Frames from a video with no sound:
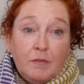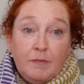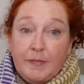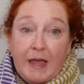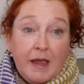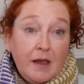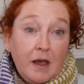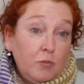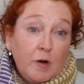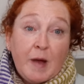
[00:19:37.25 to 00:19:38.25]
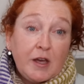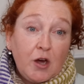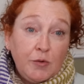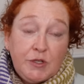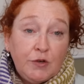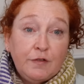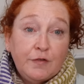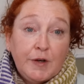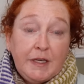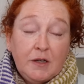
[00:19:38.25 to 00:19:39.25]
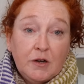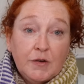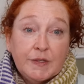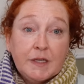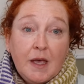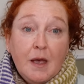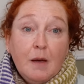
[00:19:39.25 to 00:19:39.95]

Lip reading: they were my go-to for years.